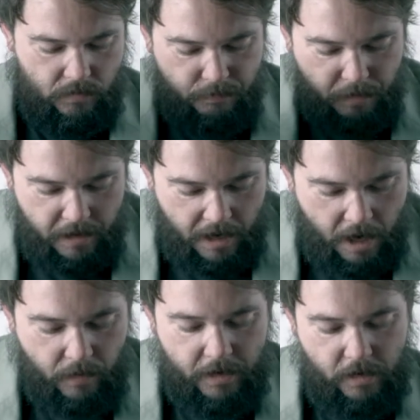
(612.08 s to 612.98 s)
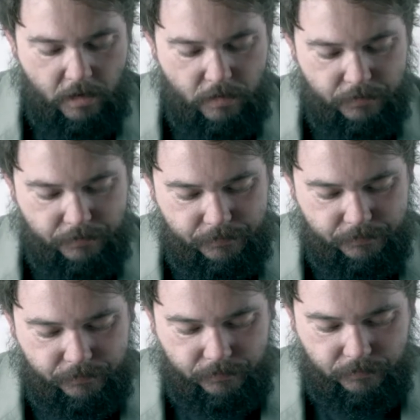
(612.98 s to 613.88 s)
But now I know
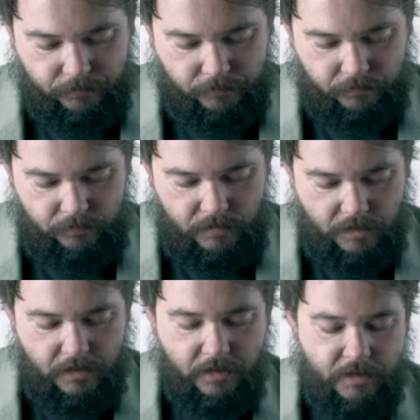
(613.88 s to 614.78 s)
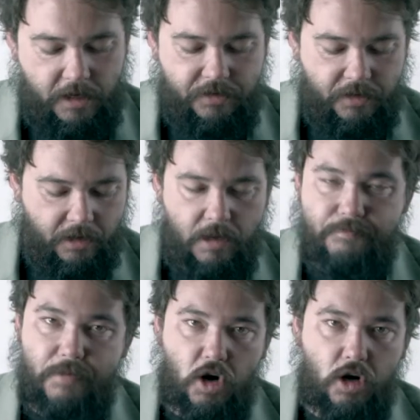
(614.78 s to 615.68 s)
that there's actually like a
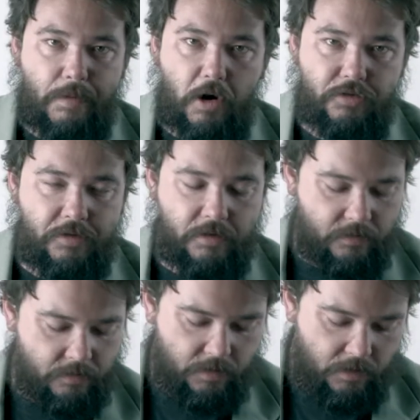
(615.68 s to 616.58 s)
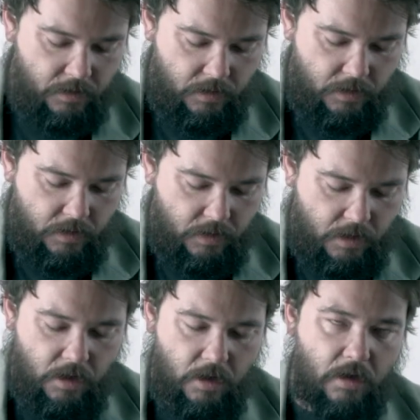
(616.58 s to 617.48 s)
mer person.
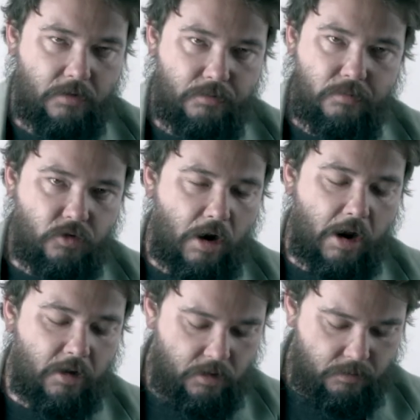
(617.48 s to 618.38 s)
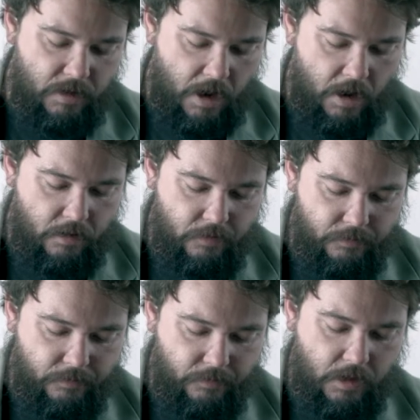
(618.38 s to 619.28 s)
Uh, dragging them down.
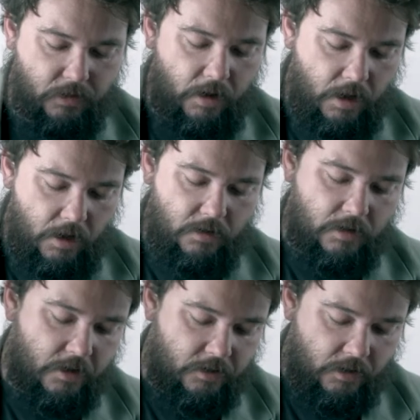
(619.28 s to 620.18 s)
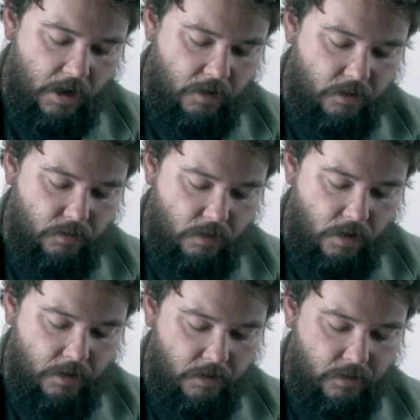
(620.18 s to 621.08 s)
And their hand is actually out of the
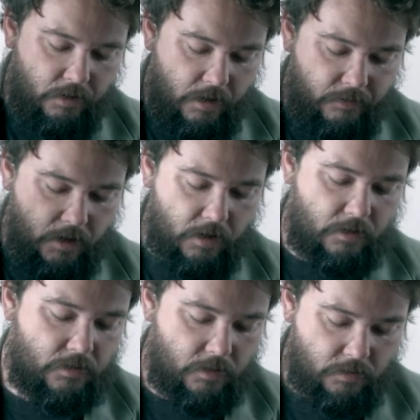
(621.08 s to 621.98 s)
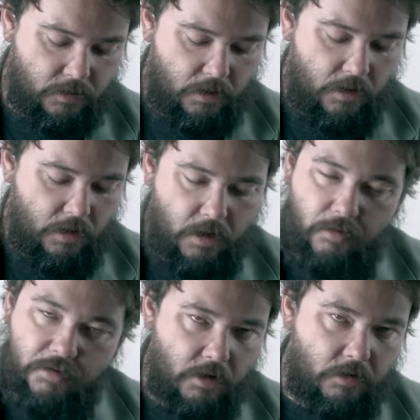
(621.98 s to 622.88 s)
water, the left hand, so they
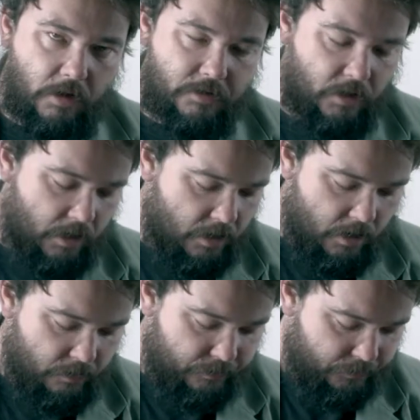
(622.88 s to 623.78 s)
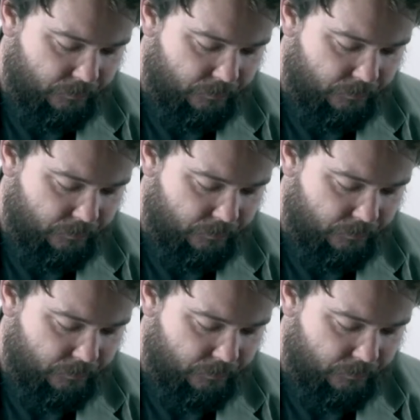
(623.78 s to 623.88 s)
were so close to getting out.